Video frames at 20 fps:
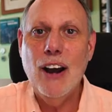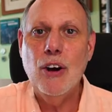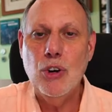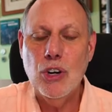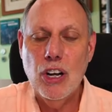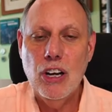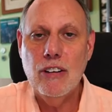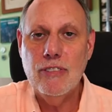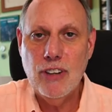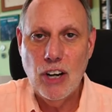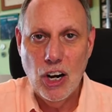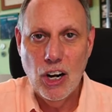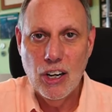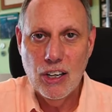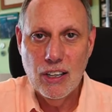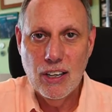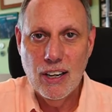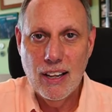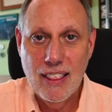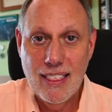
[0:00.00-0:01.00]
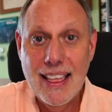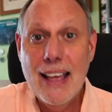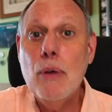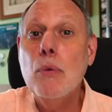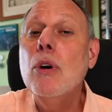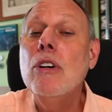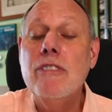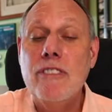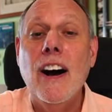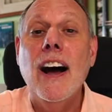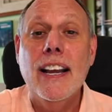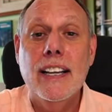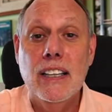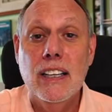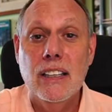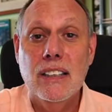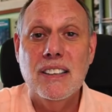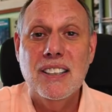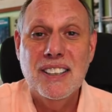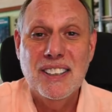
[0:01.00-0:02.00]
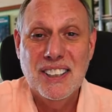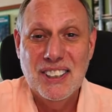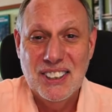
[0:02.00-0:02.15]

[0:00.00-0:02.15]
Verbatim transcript: out of art, they will find it.